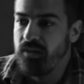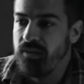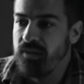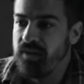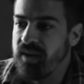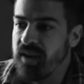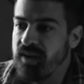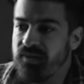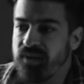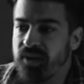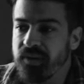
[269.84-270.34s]

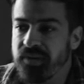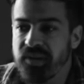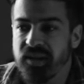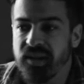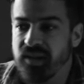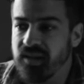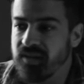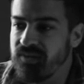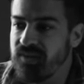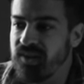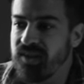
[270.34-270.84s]
never
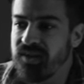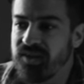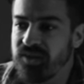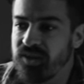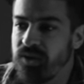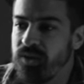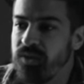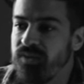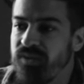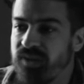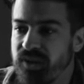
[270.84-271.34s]
think of these
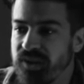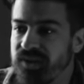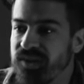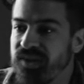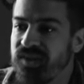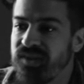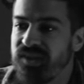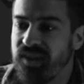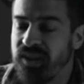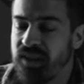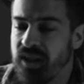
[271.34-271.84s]
two
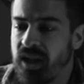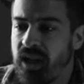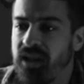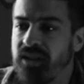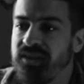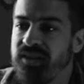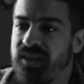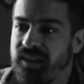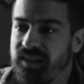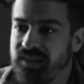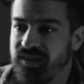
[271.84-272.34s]
verses in
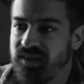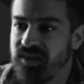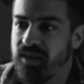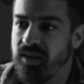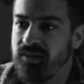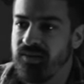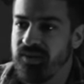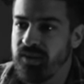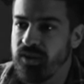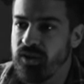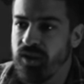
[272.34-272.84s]
context
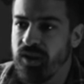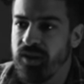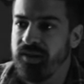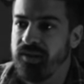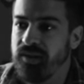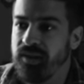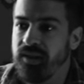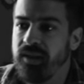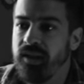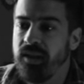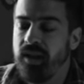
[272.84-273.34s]
of each
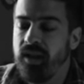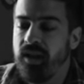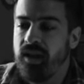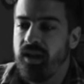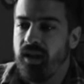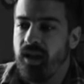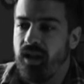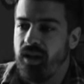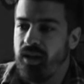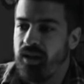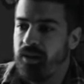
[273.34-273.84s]
other.
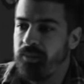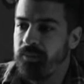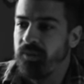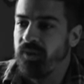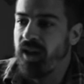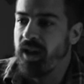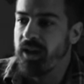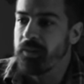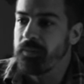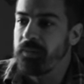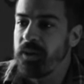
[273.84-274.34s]
A
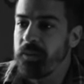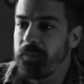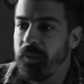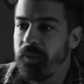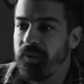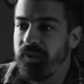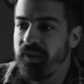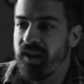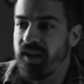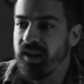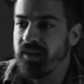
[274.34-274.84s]
lot of people
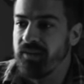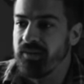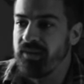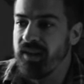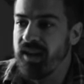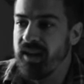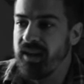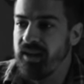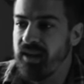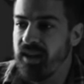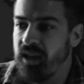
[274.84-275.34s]
think
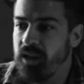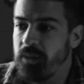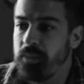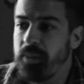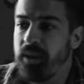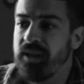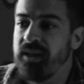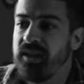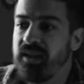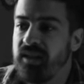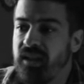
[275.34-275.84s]
that an
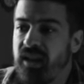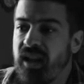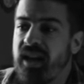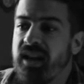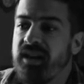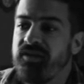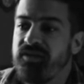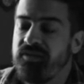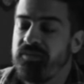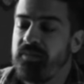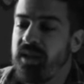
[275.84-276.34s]
abundant
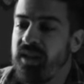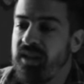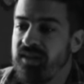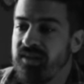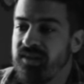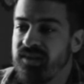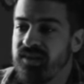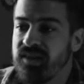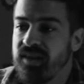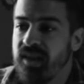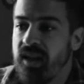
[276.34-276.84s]
life
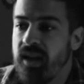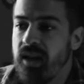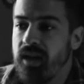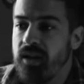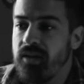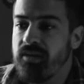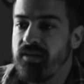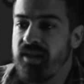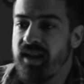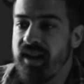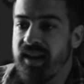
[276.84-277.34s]
means
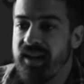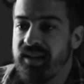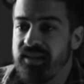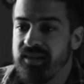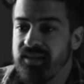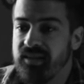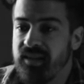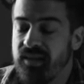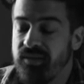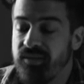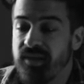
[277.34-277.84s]
that
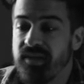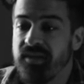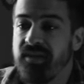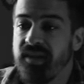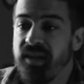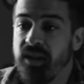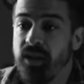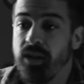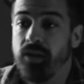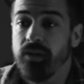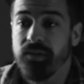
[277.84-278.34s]

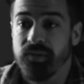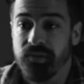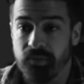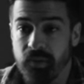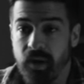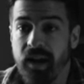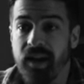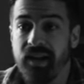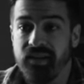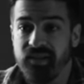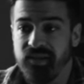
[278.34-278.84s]
everything goes
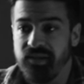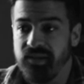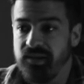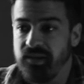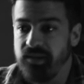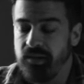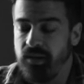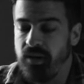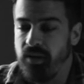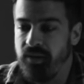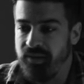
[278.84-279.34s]
right
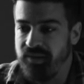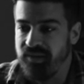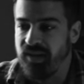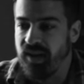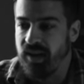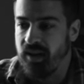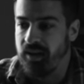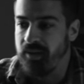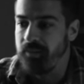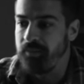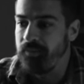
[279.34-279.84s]
all the
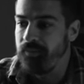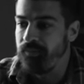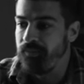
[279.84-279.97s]
time.